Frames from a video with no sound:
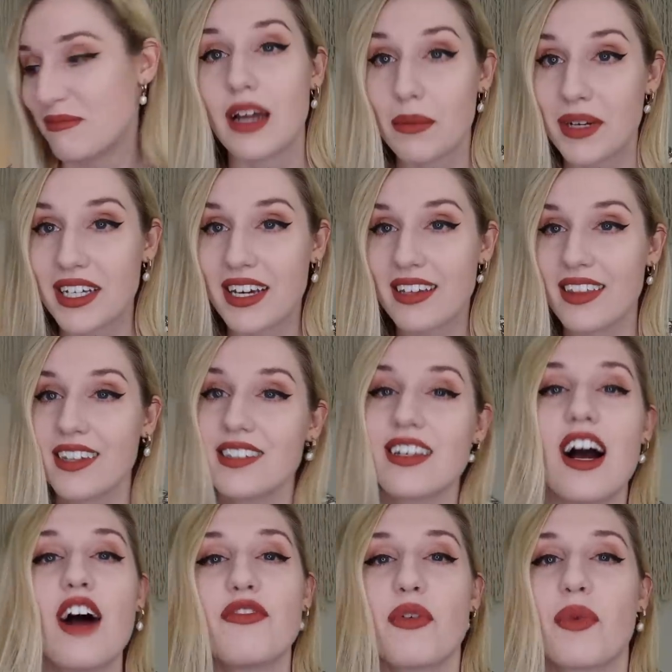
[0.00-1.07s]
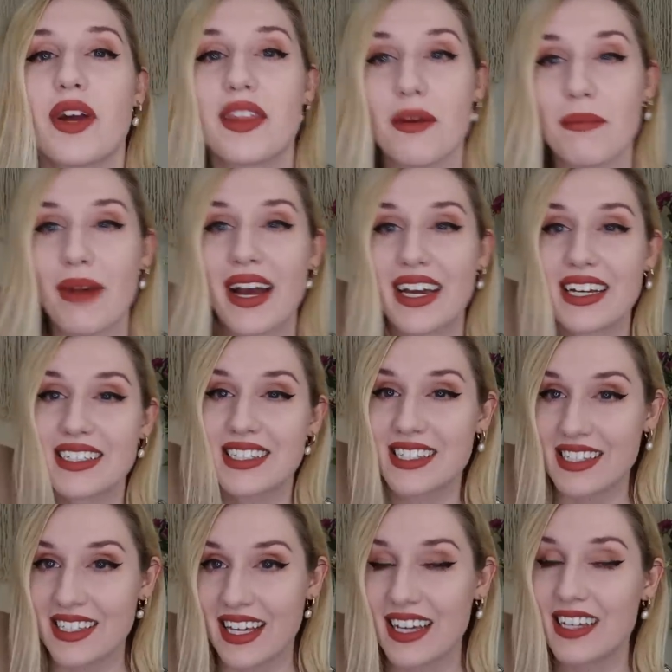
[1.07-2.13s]
Now I'm gonna kick things off with my
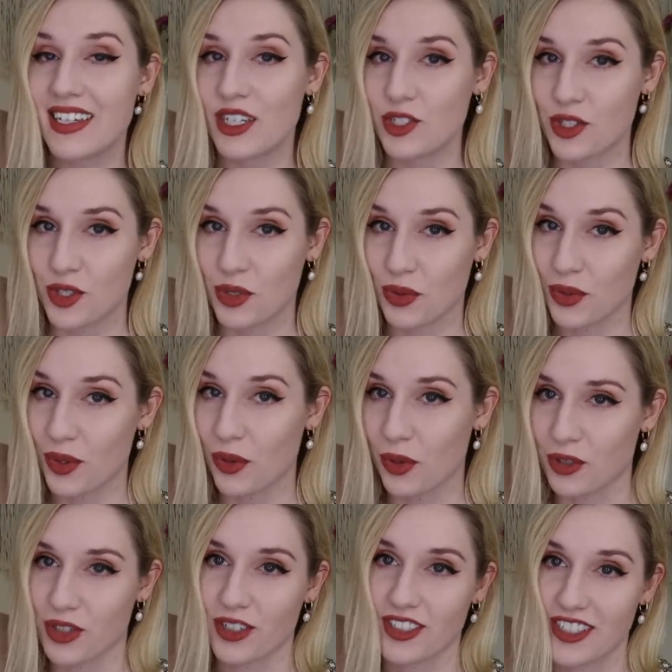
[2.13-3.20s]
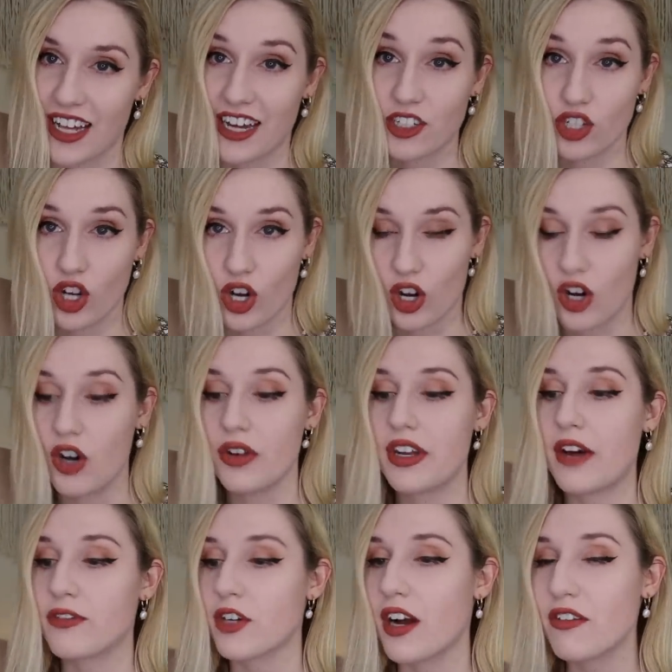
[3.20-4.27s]
SkinStore order slash haul.
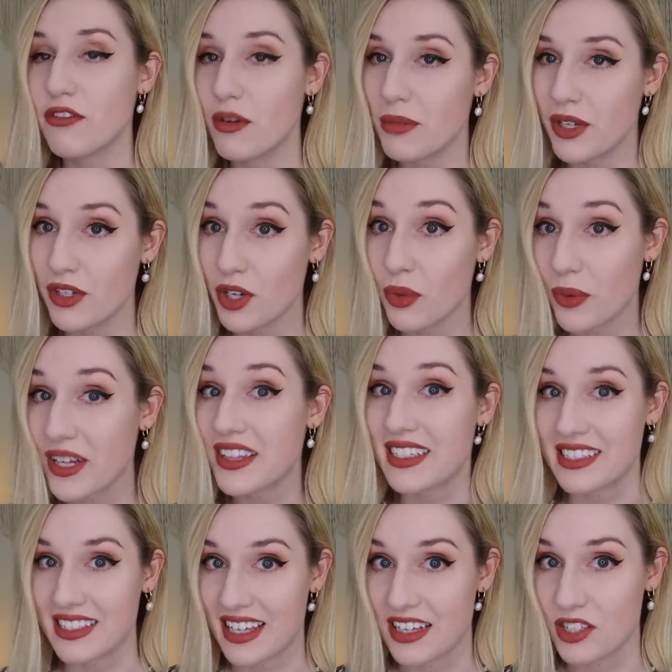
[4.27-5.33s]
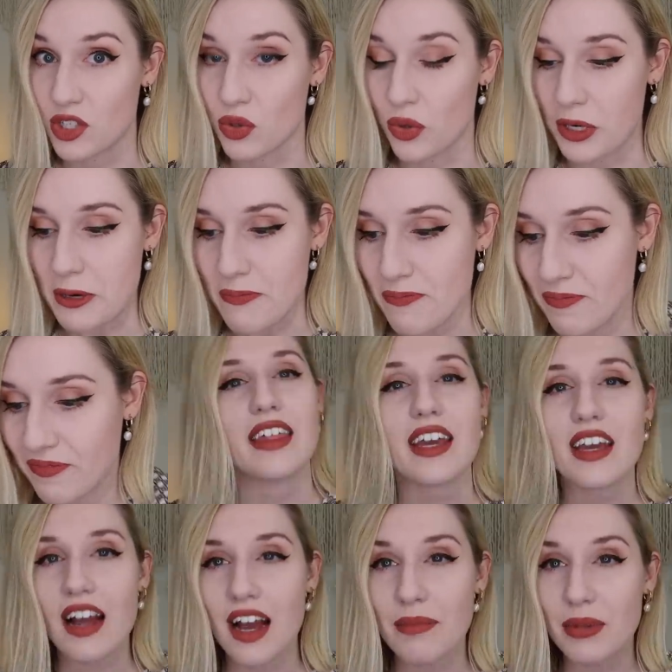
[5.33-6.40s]
Now, if you're unfamiliar with SkinStore,
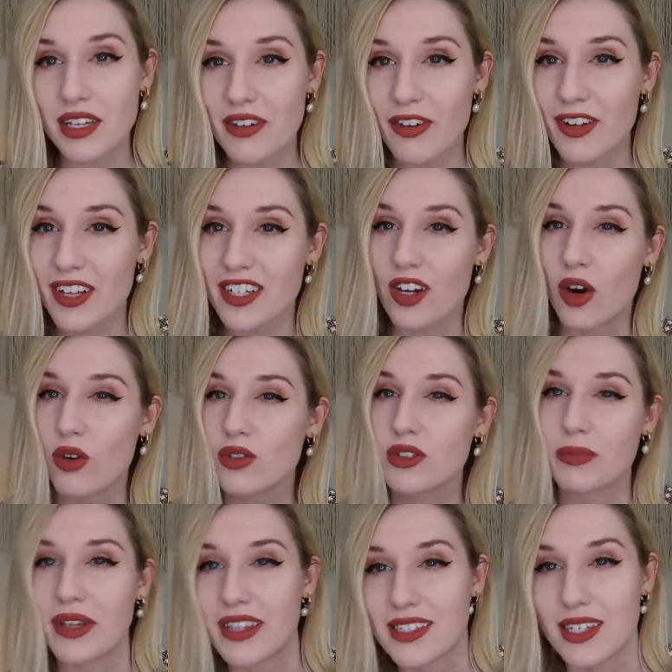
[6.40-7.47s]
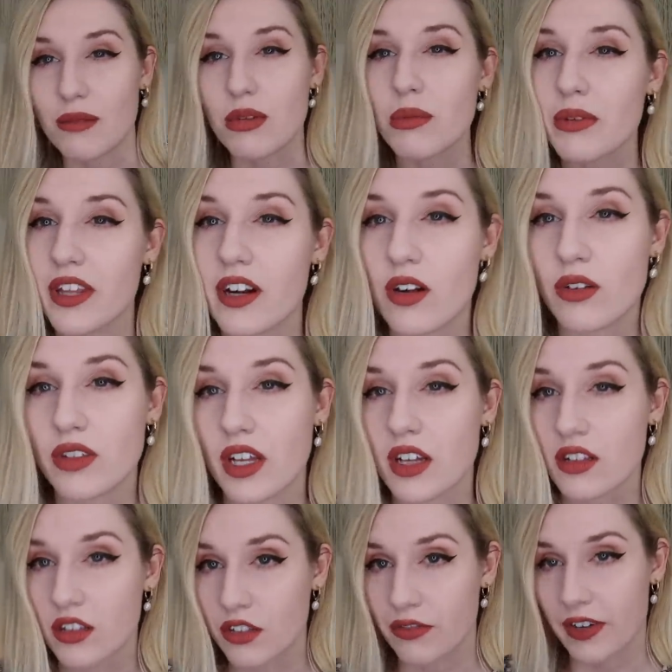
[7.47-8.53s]
they, I believe, are like owned by the same people that own like
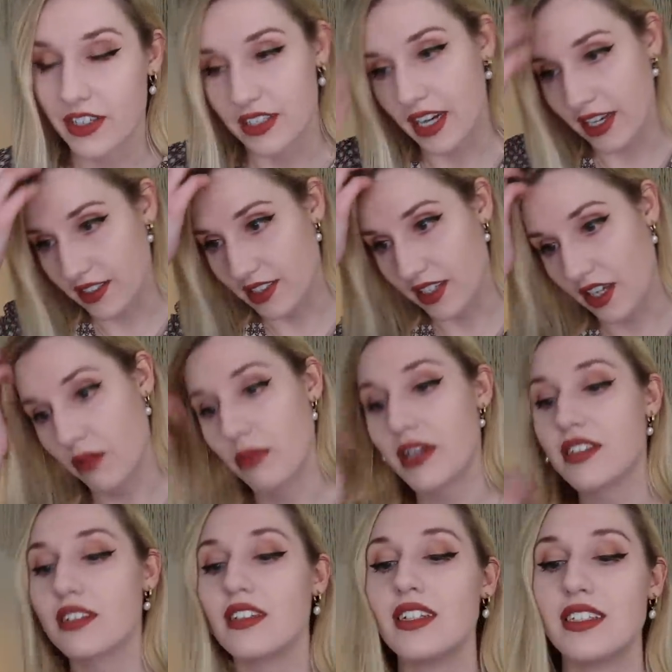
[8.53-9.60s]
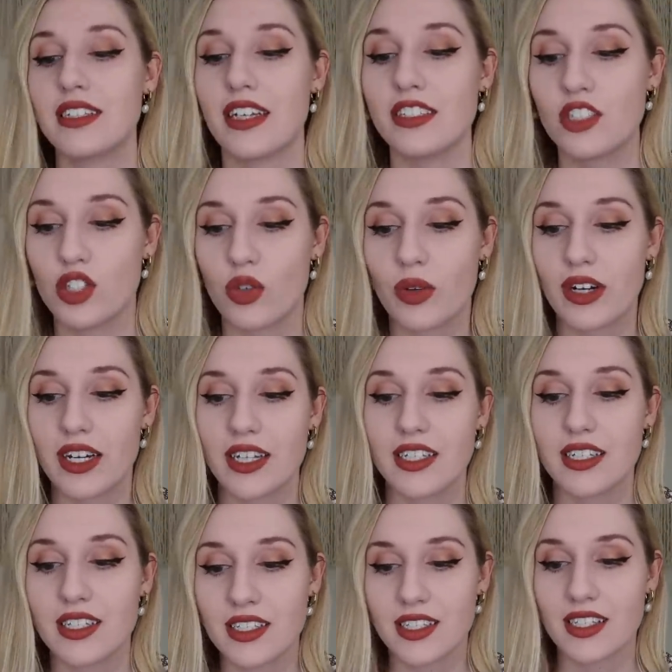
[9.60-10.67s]
Look Fantastic. And basically SkinStore
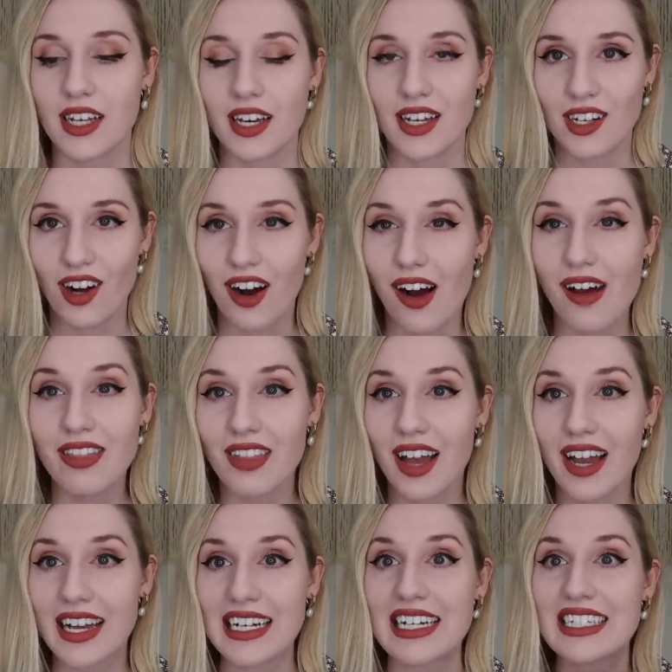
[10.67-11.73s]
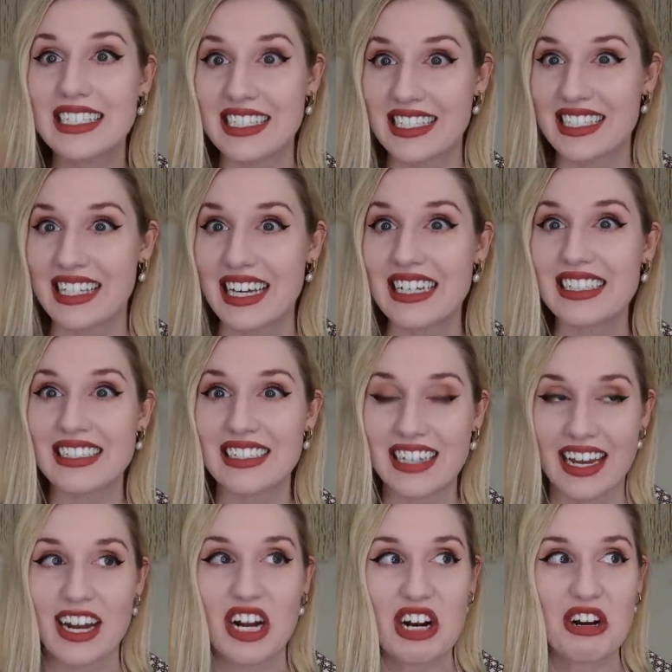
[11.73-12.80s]
is an online
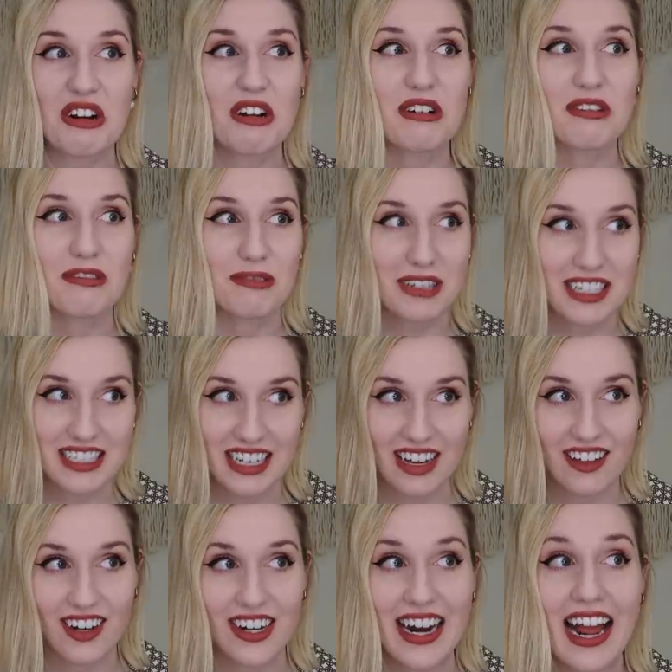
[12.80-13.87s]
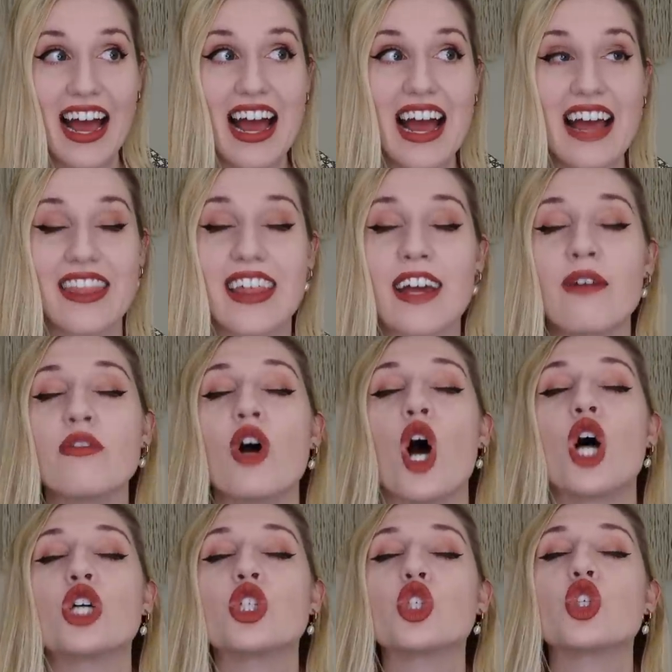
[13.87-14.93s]
skincare retailer and they have
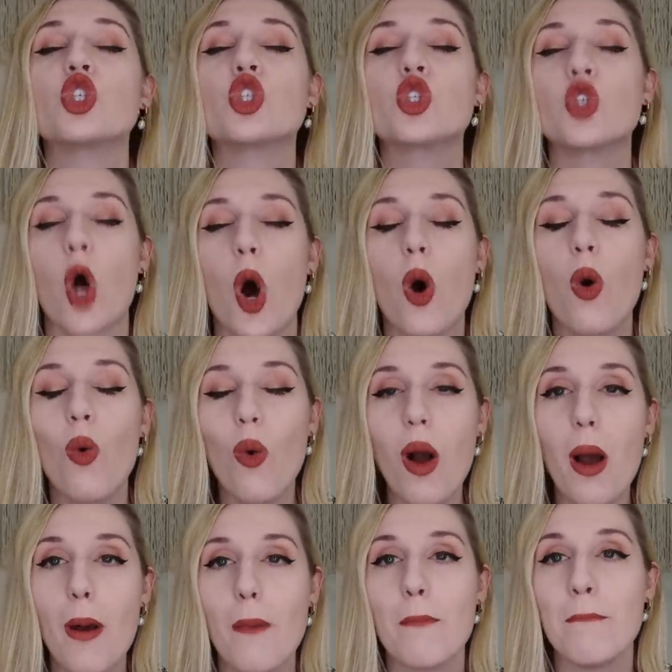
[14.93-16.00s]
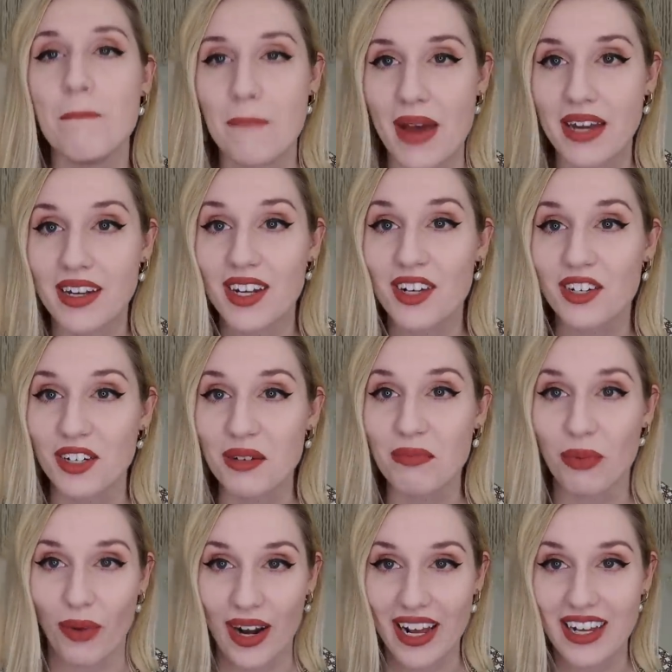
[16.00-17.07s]
so many good
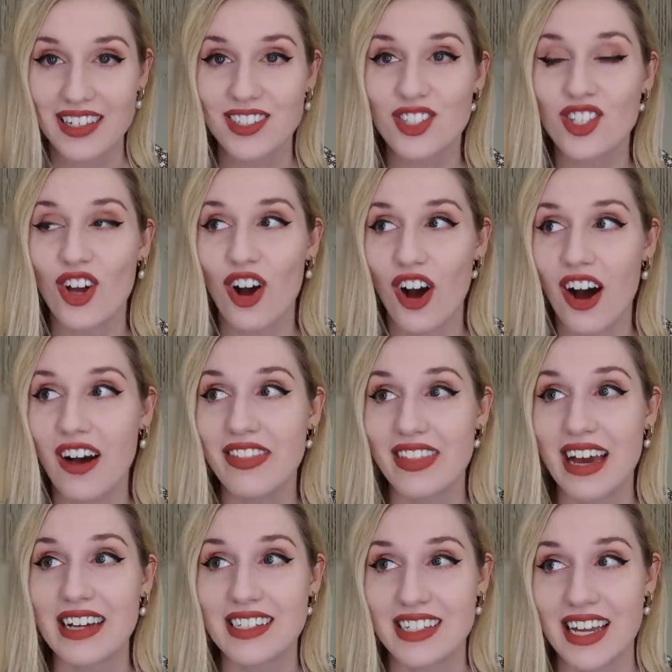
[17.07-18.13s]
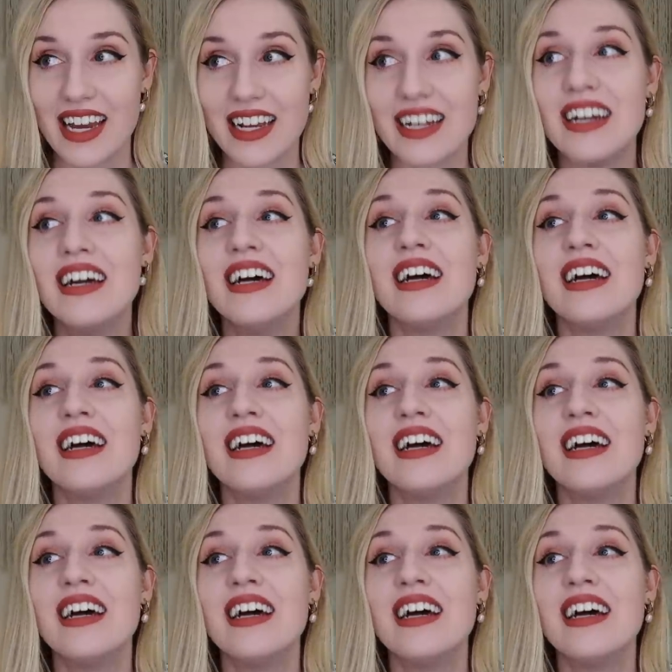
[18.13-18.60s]
brands on that site.